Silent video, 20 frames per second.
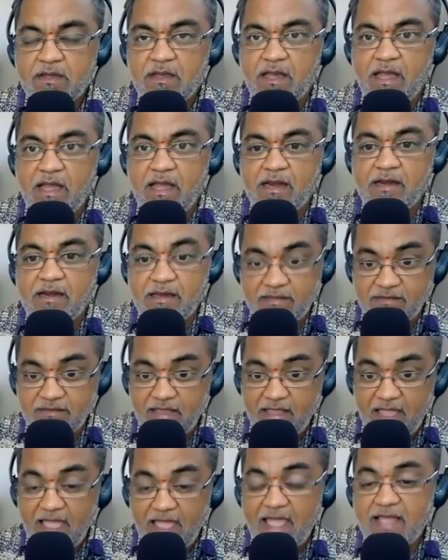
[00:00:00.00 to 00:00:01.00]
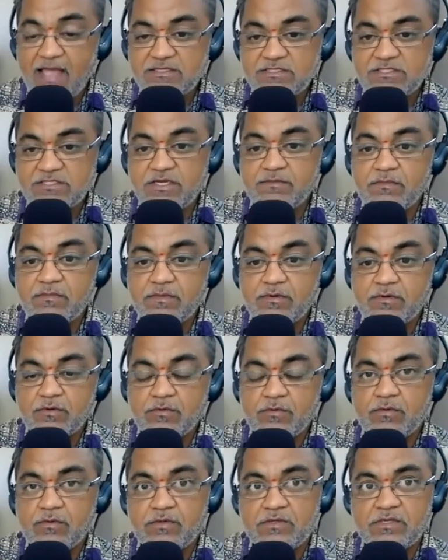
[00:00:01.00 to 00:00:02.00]
And they asked him
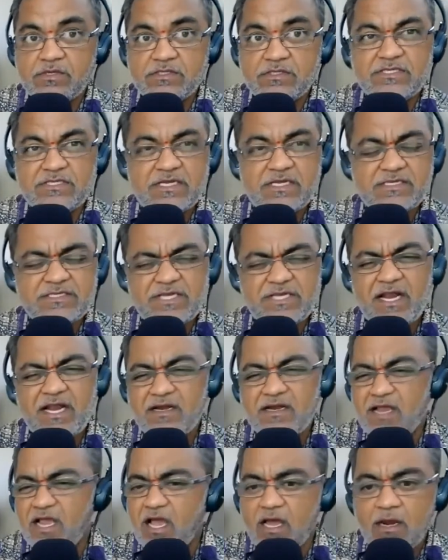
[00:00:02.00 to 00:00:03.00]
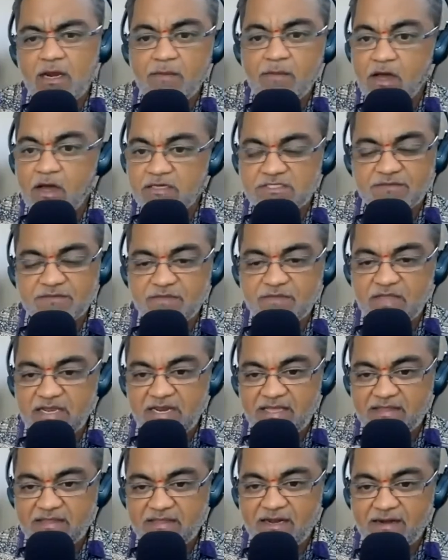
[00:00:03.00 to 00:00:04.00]
to chant kalma or something
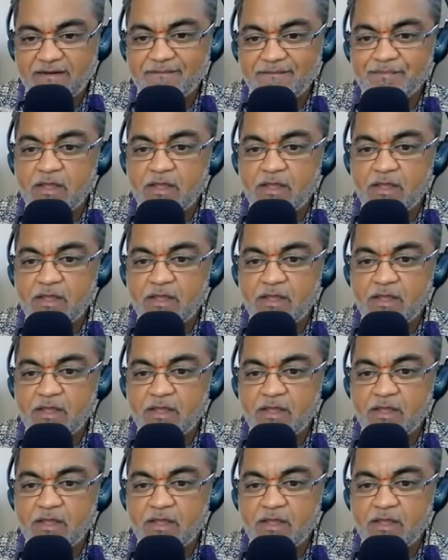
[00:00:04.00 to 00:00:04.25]
like that.